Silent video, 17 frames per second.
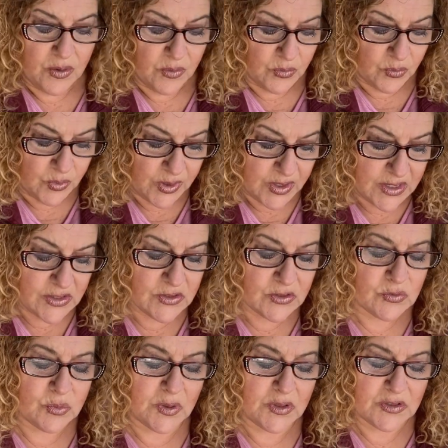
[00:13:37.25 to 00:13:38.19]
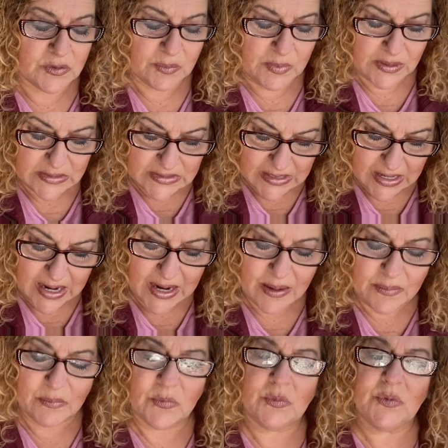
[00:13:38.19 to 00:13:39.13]
we just want to spend
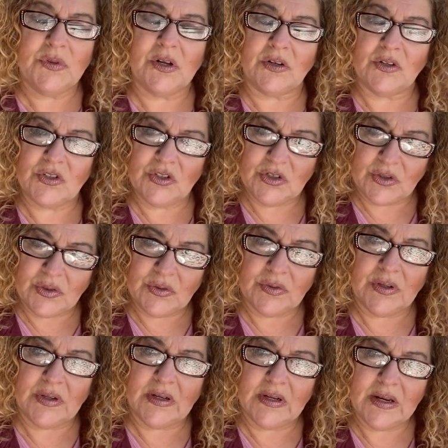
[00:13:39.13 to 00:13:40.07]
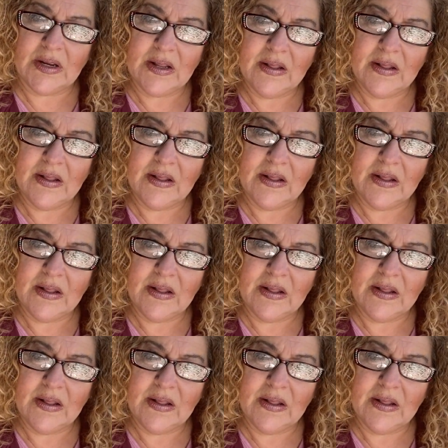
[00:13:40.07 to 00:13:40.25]
time with our children.